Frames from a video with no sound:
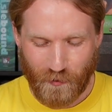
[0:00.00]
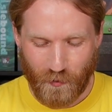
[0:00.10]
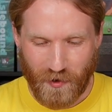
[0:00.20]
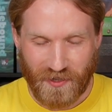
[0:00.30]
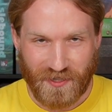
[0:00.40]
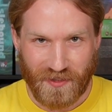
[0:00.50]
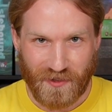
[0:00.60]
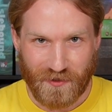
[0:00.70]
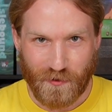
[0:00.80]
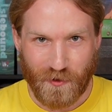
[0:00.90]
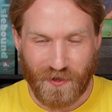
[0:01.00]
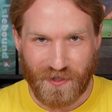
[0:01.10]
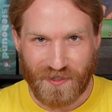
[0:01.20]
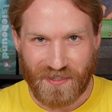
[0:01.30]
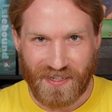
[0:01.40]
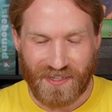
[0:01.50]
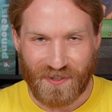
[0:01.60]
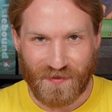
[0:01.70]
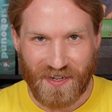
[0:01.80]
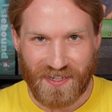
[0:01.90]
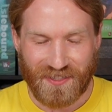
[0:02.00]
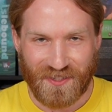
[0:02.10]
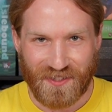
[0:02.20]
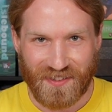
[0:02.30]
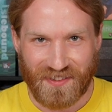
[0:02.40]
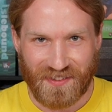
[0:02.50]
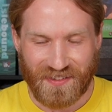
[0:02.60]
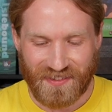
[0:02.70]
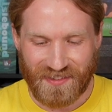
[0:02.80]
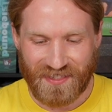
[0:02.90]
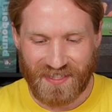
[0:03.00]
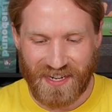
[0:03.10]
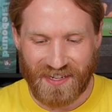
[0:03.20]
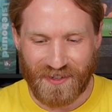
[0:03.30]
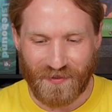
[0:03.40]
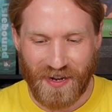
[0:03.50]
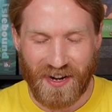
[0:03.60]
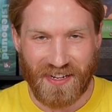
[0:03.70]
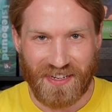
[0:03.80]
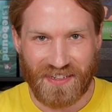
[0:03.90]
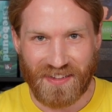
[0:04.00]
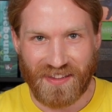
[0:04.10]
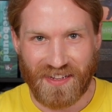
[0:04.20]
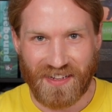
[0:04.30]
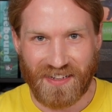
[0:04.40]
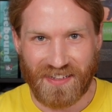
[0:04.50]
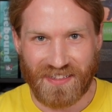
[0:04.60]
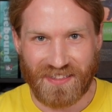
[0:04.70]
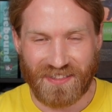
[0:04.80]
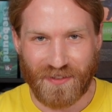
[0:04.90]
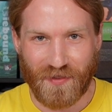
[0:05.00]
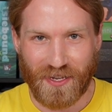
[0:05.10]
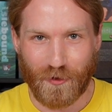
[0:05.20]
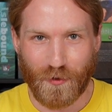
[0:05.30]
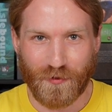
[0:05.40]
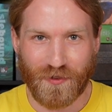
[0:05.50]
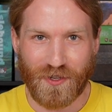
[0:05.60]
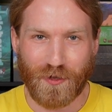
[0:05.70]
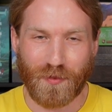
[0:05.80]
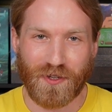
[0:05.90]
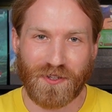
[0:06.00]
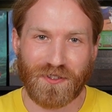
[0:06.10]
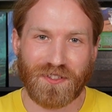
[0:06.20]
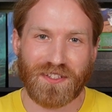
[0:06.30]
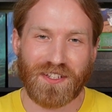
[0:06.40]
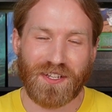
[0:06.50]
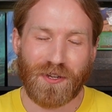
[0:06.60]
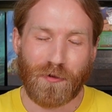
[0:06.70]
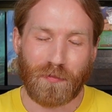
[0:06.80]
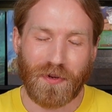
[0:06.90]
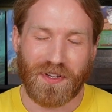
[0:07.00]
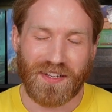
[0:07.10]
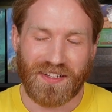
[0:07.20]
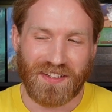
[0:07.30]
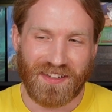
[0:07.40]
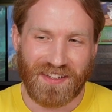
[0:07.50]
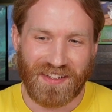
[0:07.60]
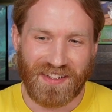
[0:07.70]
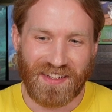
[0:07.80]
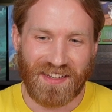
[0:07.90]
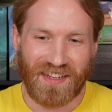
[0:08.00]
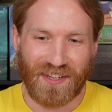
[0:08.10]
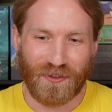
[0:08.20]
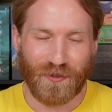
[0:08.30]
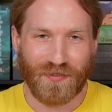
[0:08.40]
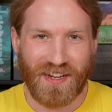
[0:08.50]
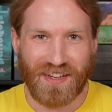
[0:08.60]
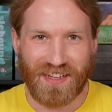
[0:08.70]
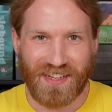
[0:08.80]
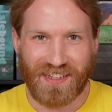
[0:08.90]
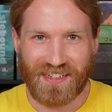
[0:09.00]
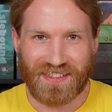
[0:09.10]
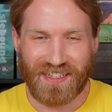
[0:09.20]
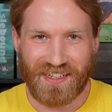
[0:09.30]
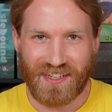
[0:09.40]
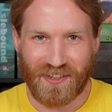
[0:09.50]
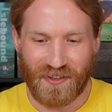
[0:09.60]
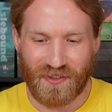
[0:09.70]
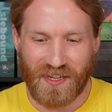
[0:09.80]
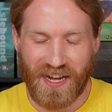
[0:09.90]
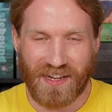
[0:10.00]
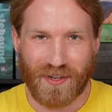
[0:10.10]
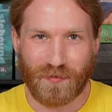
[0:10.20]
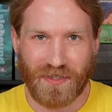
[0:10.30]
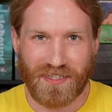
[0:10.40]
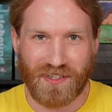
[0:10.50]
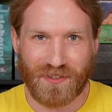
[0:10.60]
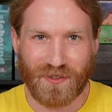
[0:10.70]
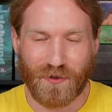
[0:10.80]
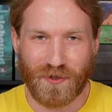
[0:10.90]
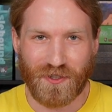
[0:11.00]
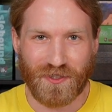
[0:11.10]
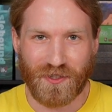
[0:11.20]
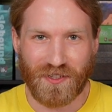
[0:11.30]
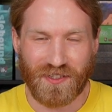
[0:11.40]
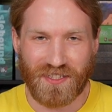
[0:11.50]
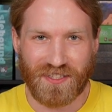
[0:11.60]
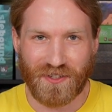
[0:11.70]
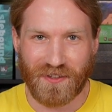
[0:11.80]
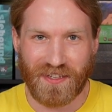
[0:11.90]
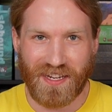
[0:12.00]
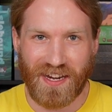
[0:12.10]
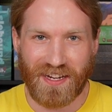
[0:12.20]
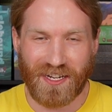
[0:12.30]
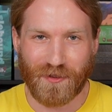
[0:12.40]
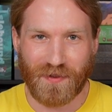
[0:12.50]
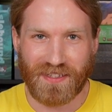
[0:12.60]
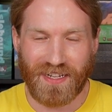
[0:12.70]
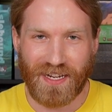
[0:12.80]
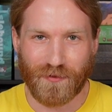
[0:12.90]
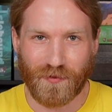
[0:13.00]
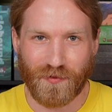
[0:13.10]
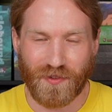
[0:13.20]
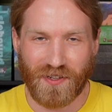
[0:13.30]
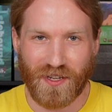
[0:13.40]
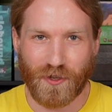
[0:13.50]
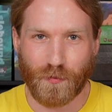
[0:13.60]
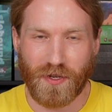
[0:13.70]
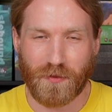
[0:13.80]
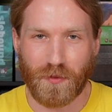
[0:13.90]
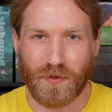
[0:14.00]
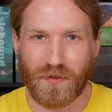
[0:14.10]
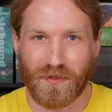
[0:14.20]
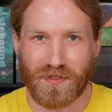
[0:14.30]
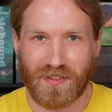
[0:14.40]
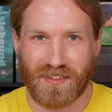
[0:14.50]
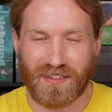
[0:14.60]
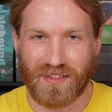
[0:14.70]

watching those orders, and you've got a certain set of honey that is available for you to produce, but you'll find that it's like you can't complete those orders, or you just certainly can't get them in time for the other people to